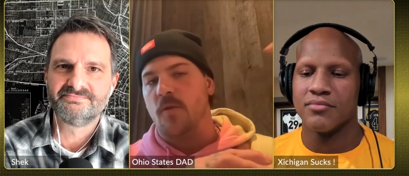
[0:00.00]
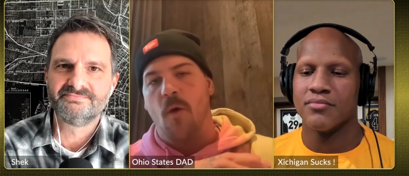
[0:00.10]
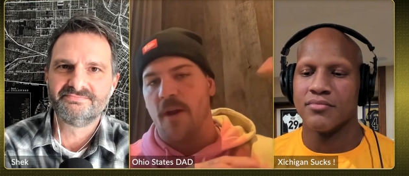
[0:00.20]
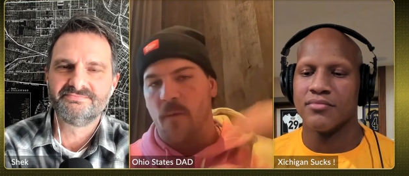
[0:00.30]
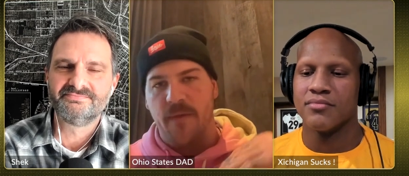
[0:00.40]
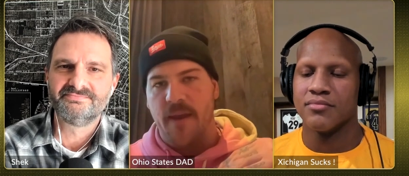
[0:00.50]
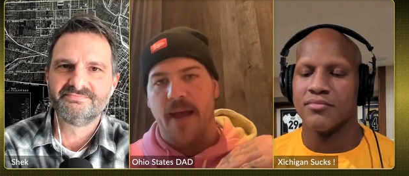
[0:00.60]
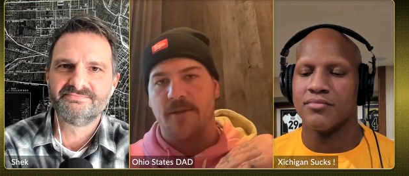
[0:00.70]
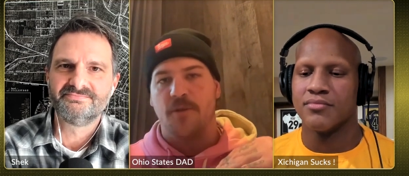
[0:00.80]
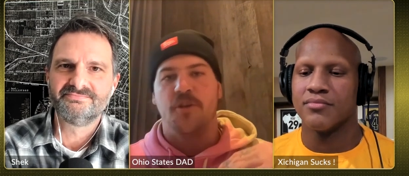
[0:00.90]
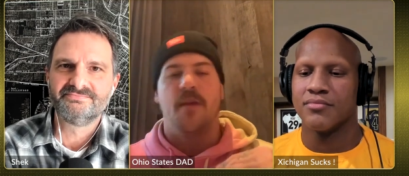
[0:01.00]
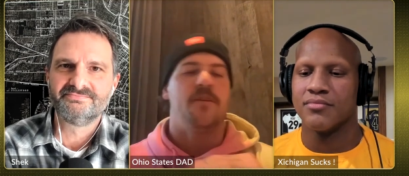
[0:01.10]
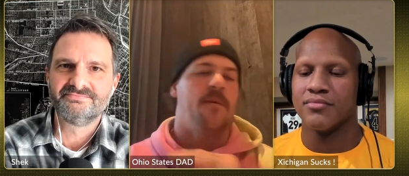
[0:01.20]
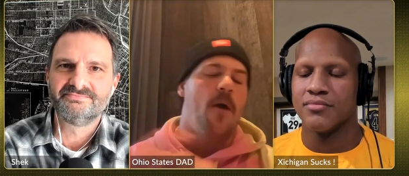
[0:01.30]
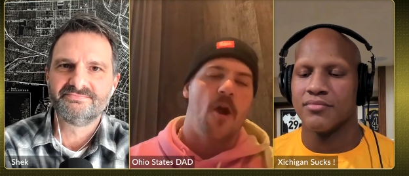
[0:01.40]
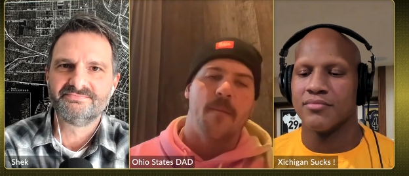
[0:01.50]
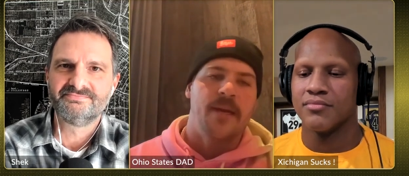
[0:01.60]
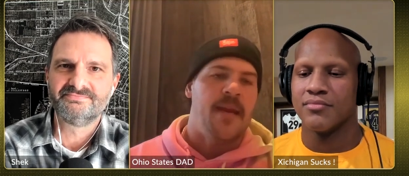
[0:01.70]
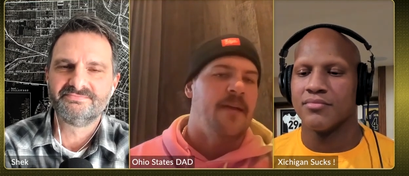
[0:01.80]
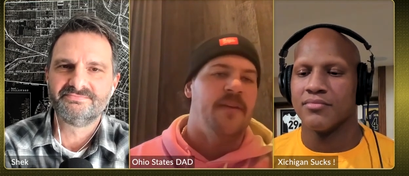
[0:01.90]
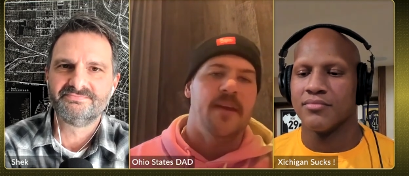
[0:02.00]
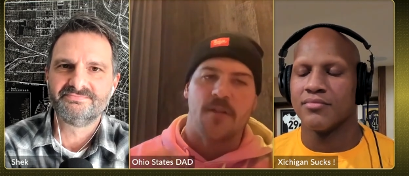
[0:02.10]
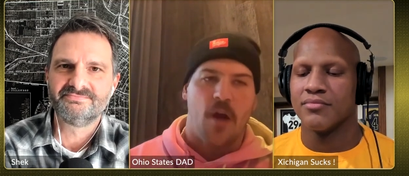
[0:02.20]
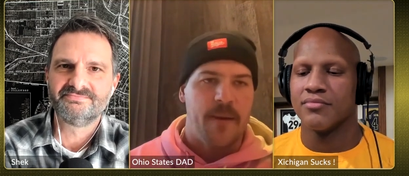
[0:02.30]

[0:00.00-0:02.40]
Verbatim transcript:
Speaker 1: you want to win the national championship. Army-Navy is